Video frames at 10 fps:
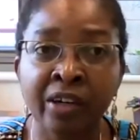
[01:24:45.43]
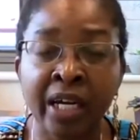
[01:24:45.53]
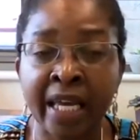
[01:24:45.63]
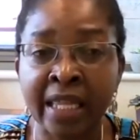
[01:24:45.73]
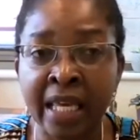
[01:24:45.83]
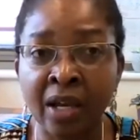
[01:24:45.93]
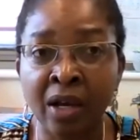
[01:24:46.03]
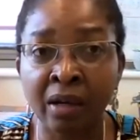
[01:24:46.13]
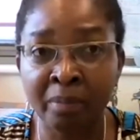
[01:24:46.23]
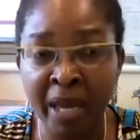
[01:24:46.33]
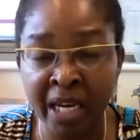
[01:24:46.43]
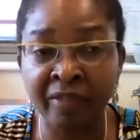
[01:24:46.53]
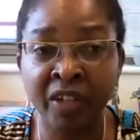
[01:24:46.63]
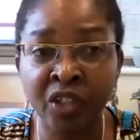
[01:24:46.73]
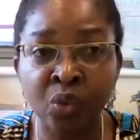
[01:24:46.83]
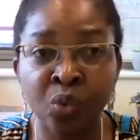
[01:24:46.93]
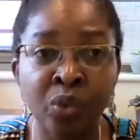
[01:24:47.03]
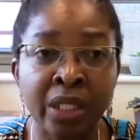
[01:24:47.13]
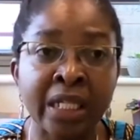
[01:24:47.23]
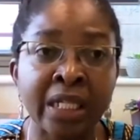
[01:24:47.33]
And I think many of us who
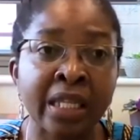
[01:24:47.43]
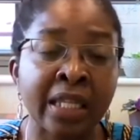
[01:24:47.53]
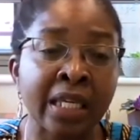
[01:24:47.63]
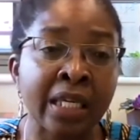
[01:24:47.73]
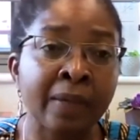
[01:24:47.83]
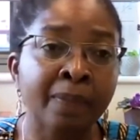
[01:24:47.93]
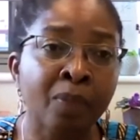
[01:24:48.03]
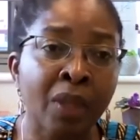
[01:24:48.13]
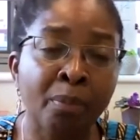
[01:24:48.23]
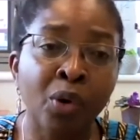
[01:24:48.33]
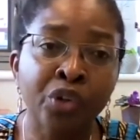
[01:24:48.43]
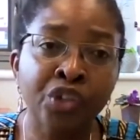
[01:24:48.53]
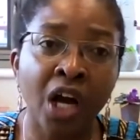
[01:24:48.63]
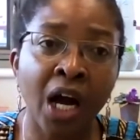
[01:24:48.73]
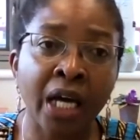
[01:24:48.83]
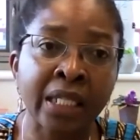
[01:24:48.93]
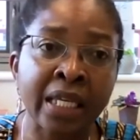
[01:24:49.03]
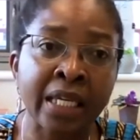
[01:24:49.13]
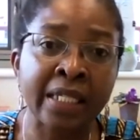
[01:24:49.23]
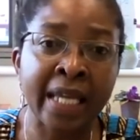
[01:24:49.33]
did the push on
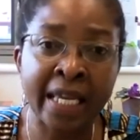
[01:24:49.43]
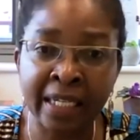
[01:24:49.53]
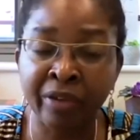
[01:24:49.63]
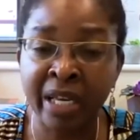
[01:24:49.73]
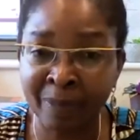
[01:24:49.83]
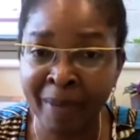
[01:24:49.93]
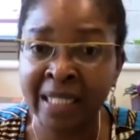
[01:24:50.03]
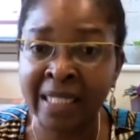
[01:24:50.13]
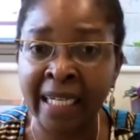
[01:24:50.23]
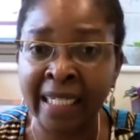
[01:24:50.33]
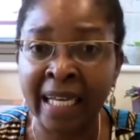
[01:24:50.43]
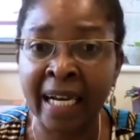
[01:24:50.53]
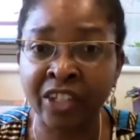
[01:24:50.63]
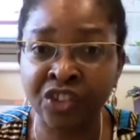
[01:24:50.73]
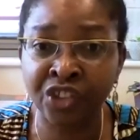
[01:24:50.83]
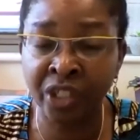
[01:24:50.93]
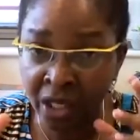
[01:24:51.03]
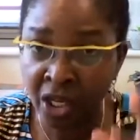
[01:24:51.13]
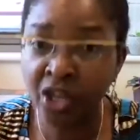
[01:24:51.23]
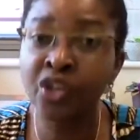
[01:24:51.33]
the race-based data collection
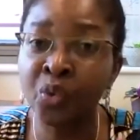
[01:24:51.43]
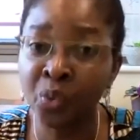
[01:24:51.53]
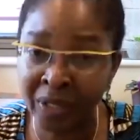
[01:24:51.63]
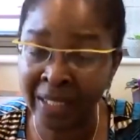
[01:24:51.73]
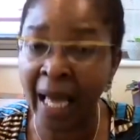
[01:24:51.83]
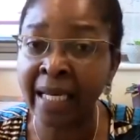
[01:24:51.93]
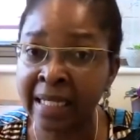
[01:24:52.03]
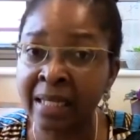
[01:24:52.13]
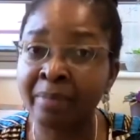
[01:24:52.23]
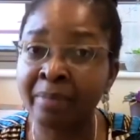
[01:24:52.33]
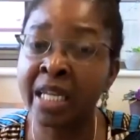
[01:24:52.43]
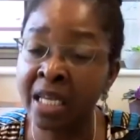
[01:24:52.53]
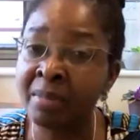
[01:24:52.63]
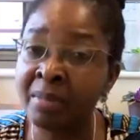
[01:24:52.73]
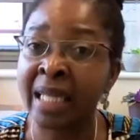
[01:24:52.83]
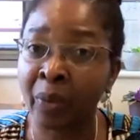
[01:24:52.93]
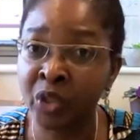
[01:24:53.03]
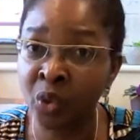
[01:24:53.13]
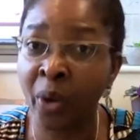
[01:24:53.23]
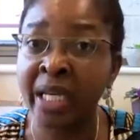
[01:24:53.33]
use that as the medium, and that
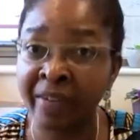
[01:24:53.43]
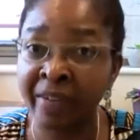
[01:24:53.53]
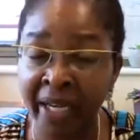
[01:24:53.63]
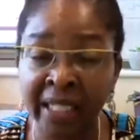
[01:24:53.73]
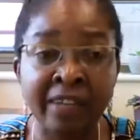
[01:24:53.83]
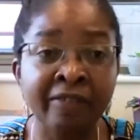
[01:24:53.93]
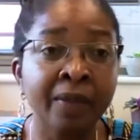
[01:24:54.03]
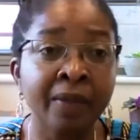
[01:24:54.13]
was quite effective.